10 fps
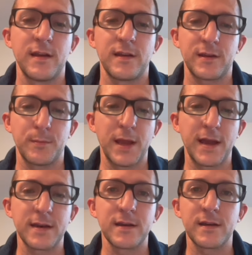
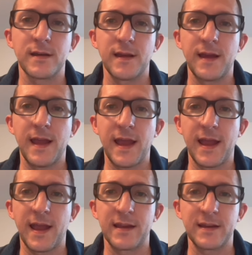command.
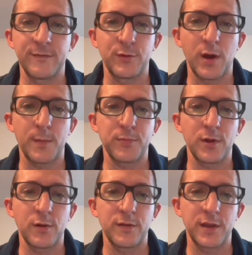And if you
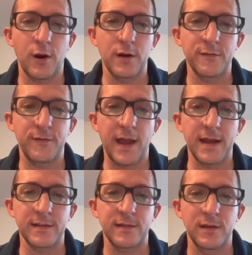upload the
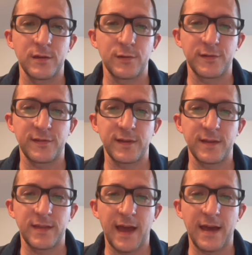artifact, you'll see
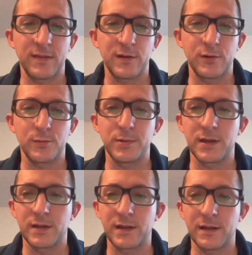that there will be
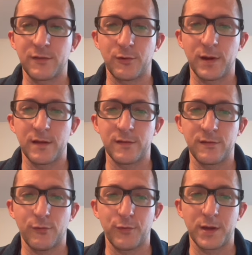a link to it.
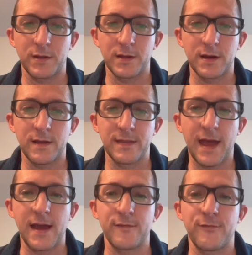So if we click on
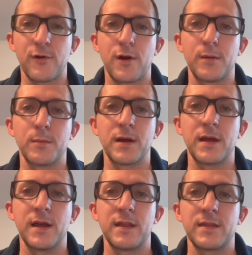that from
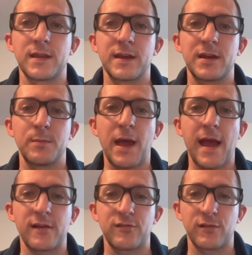the GitHub
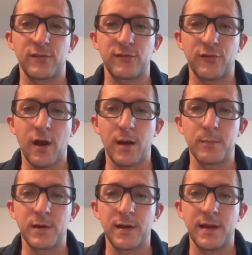Actions
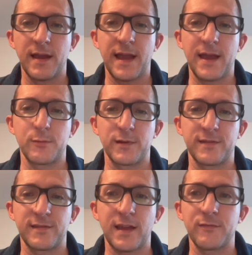job and we
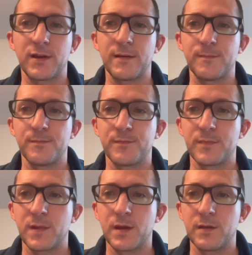save it,
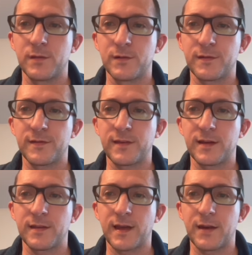you'll
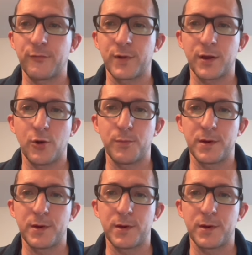see that if we open